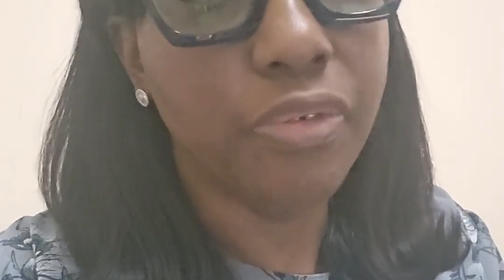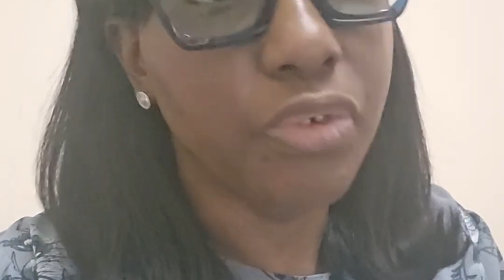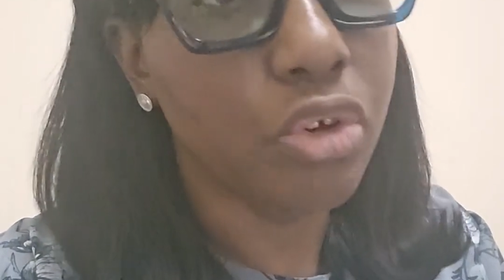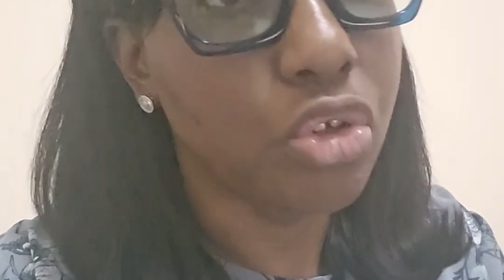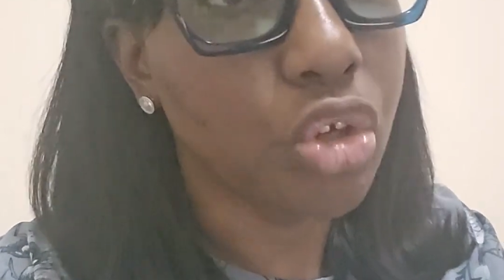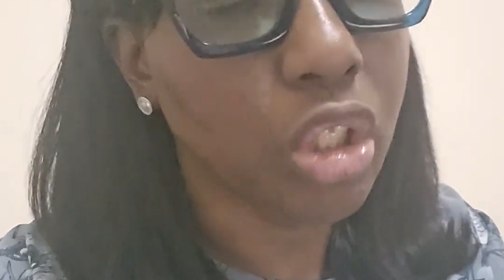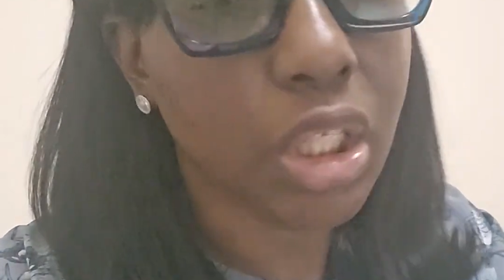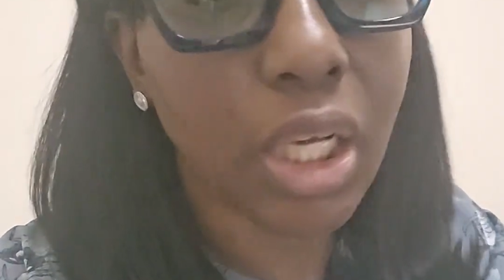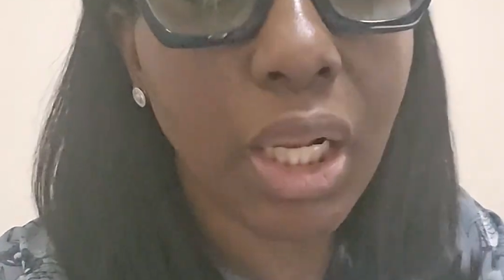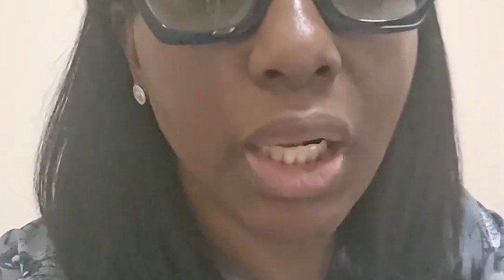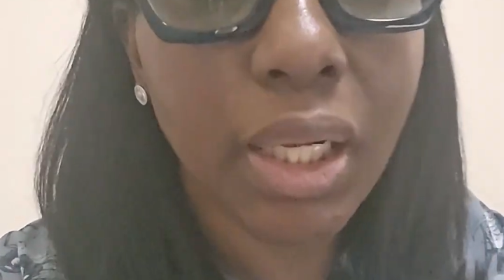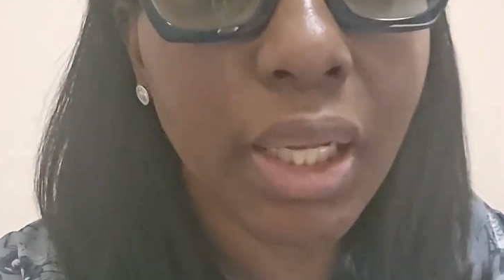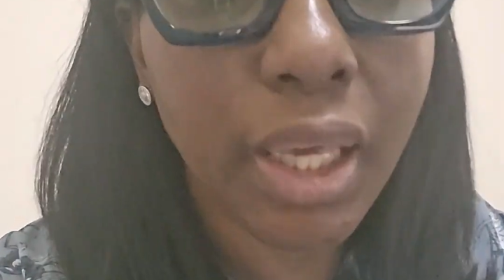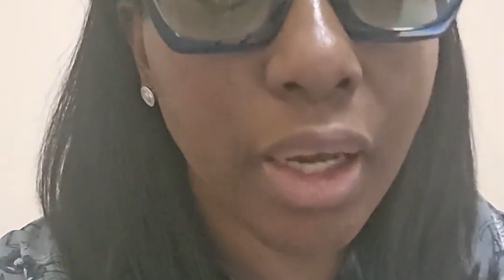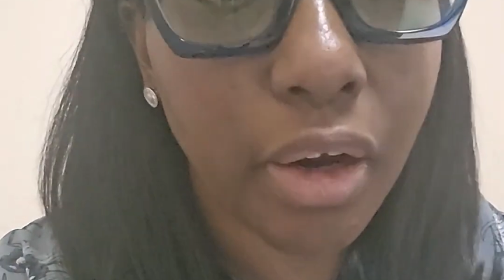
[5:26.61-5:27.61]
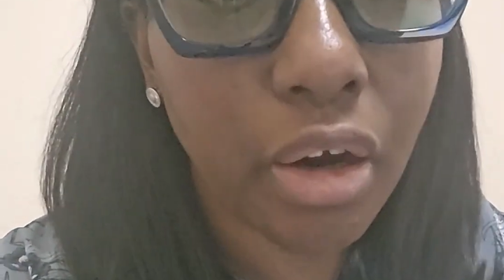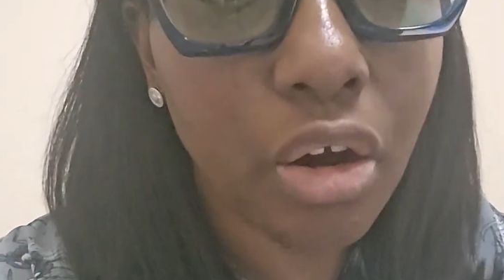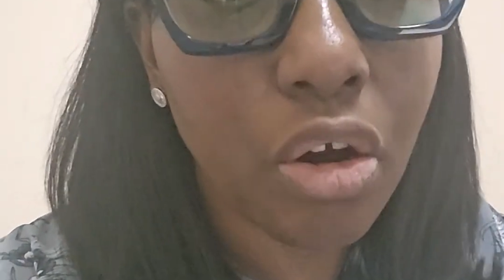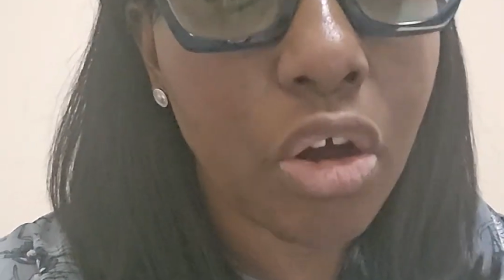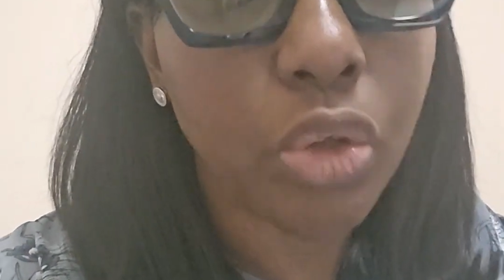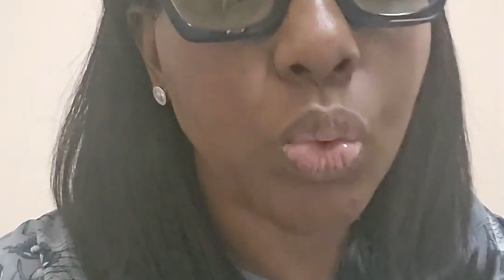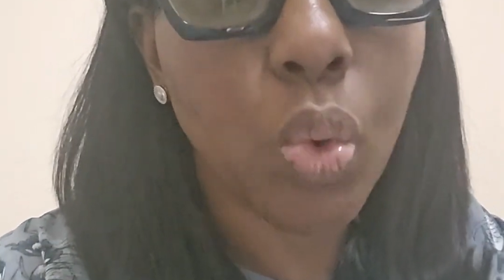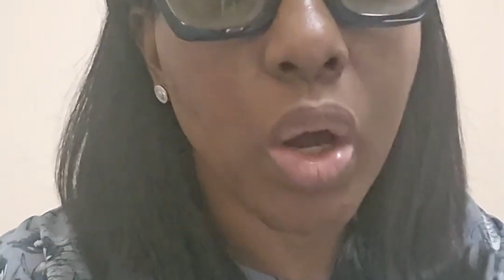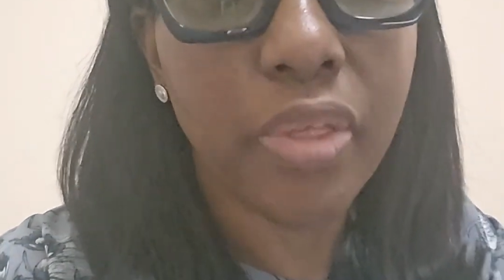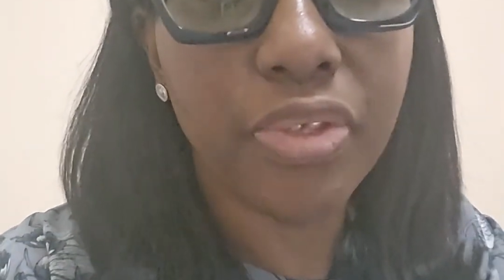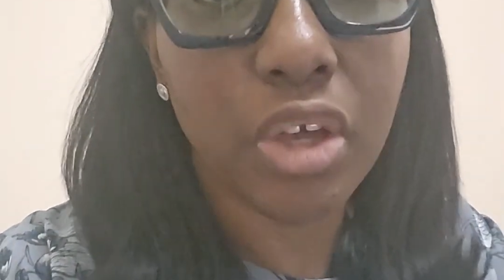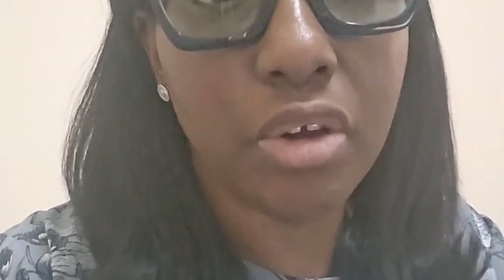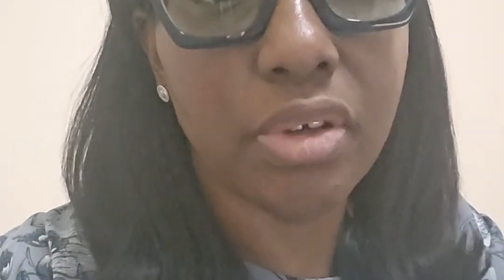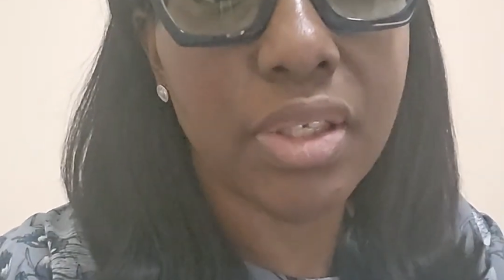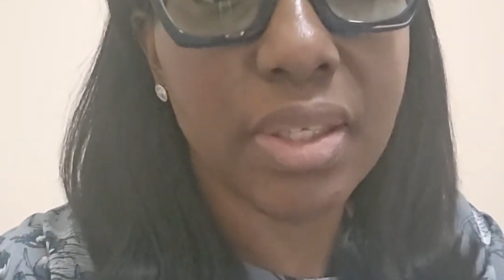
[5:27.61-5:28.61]
If you're not clear on what
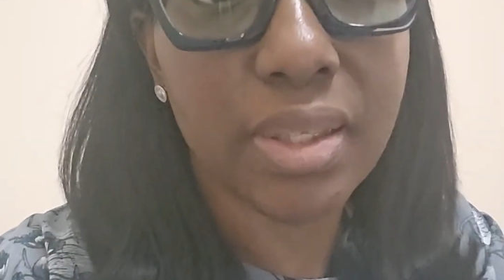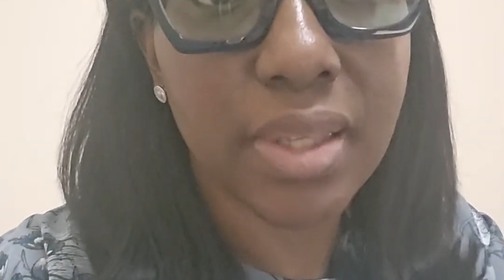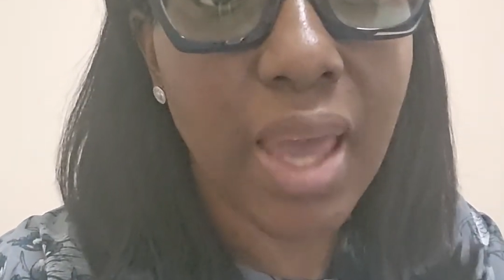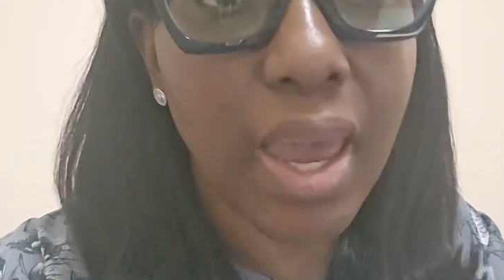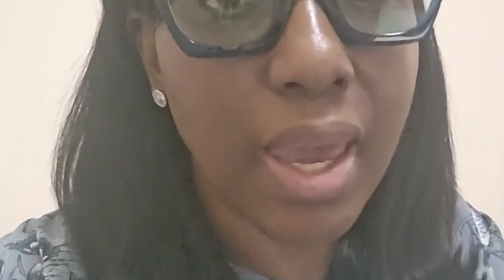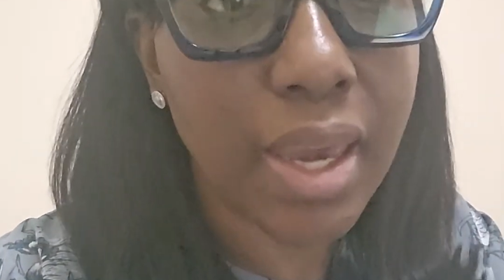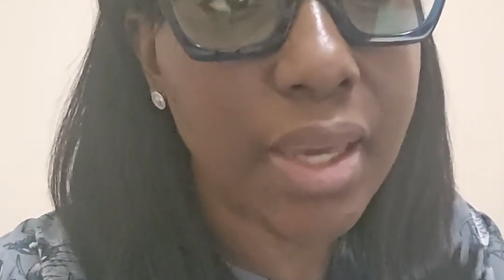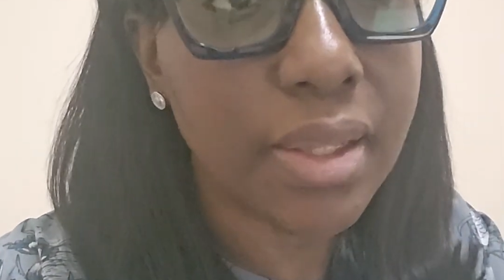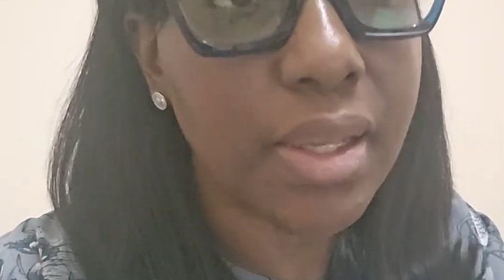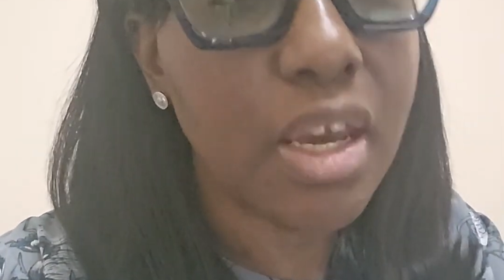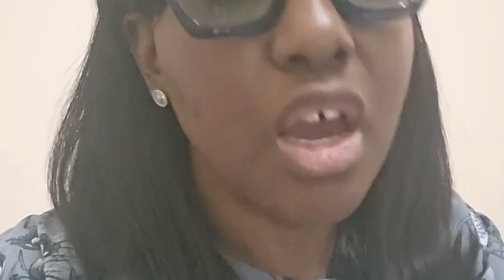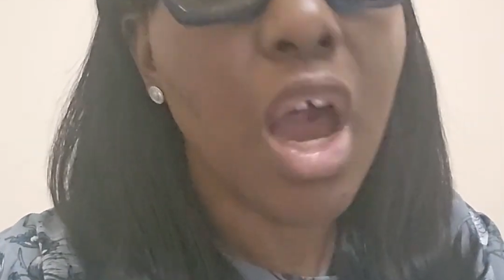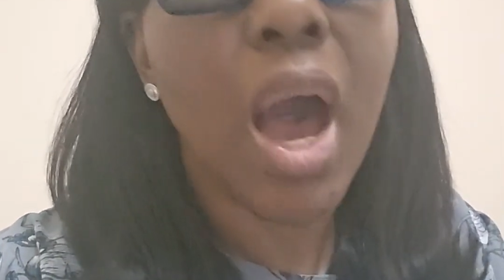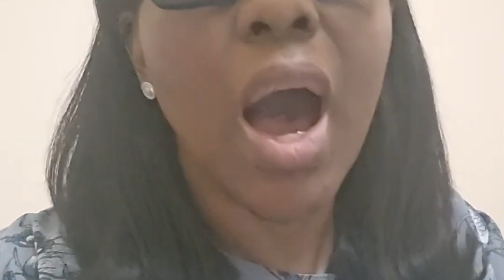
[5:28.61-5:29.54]
they're saying,